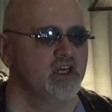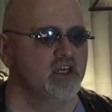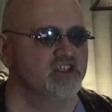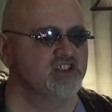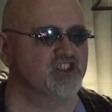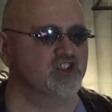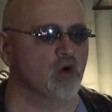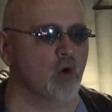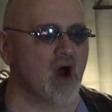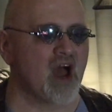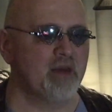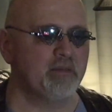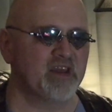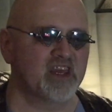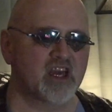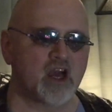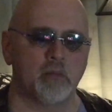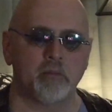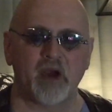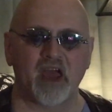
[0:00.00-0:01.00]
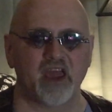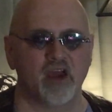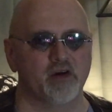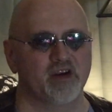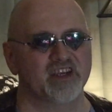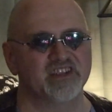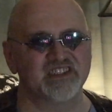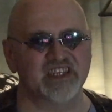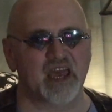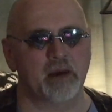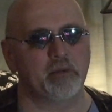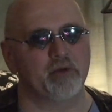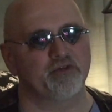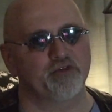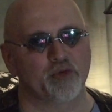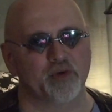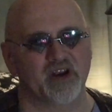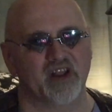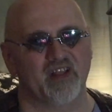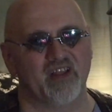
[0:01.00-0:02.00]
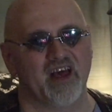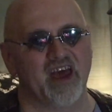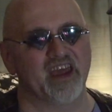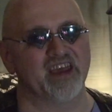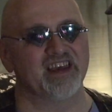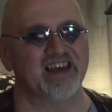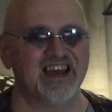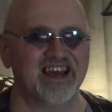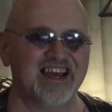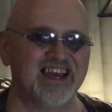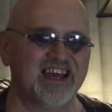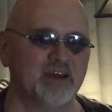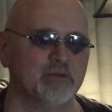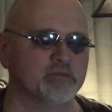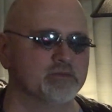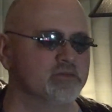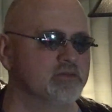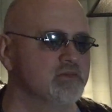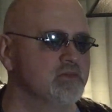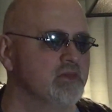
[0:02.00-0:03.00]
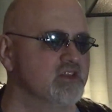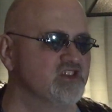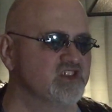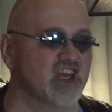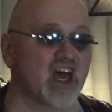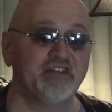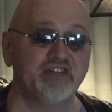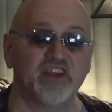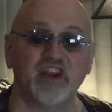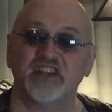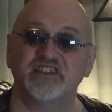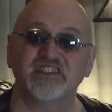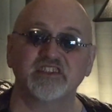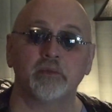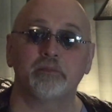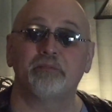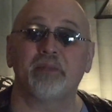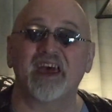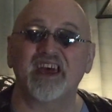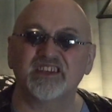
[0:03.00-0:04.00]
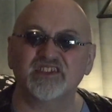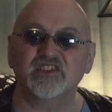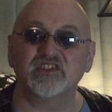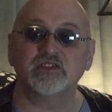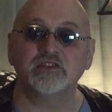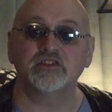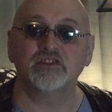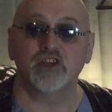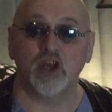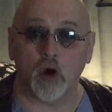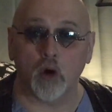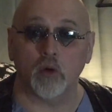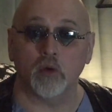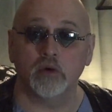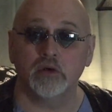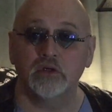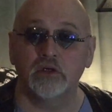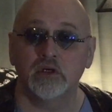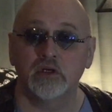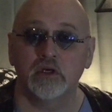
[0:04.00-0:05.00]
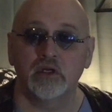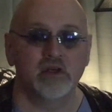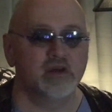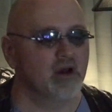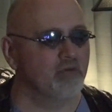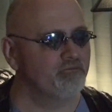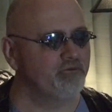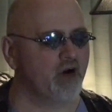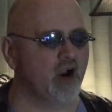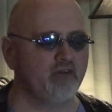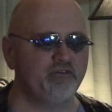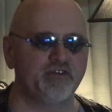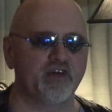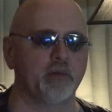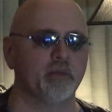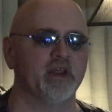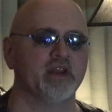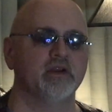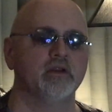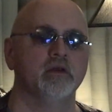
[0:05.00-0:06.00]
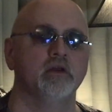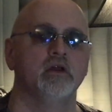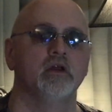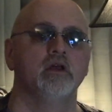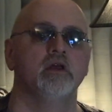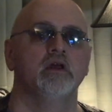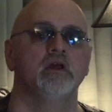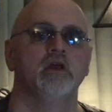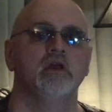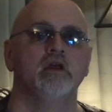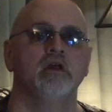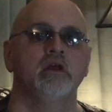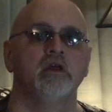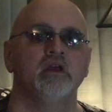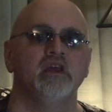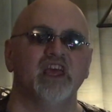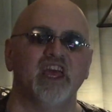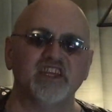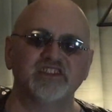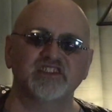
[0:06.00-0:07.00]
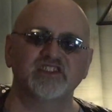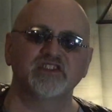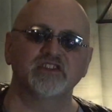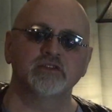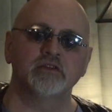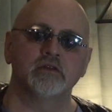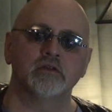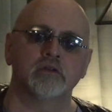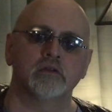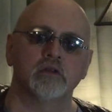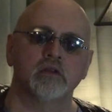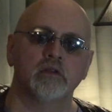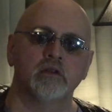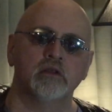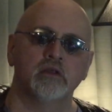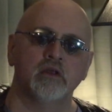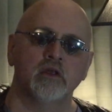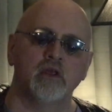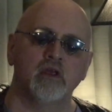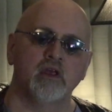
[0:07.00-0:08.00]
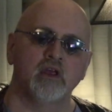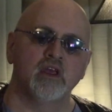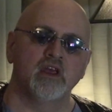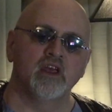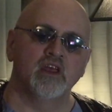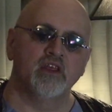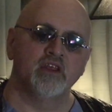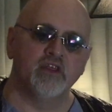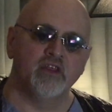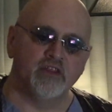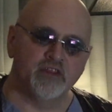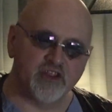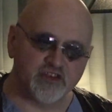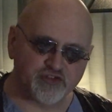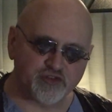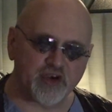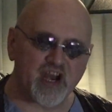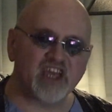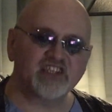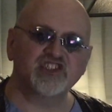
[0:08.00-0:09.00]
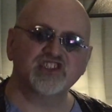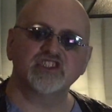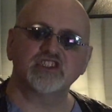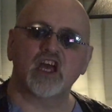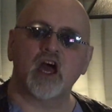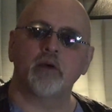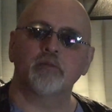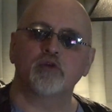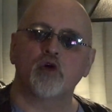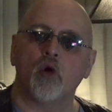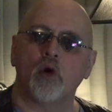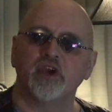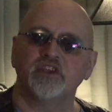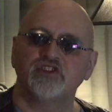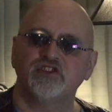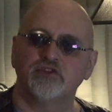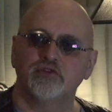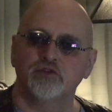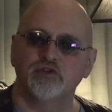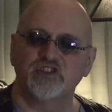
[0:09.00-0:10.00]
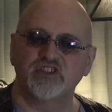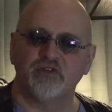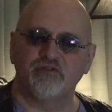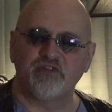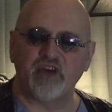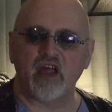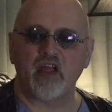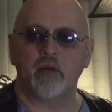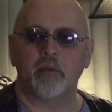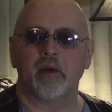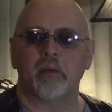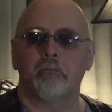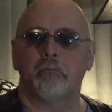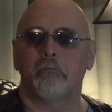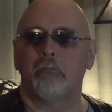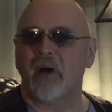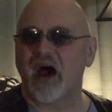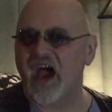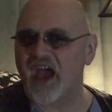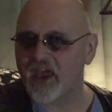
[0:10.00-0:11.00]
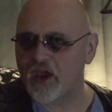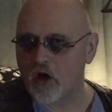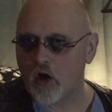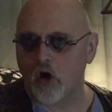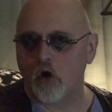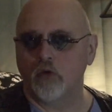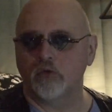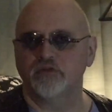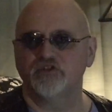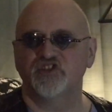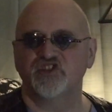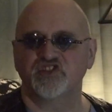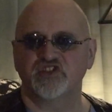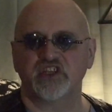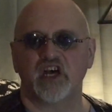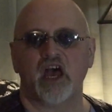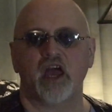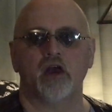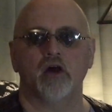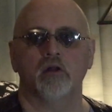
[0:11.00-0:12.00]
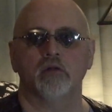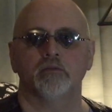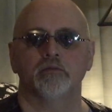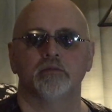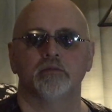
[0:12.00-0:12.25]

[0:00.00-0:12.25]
So I become my own example for what I like. It's not that it's the best. No. Far from it. It's the direction I'm going to develop my own style.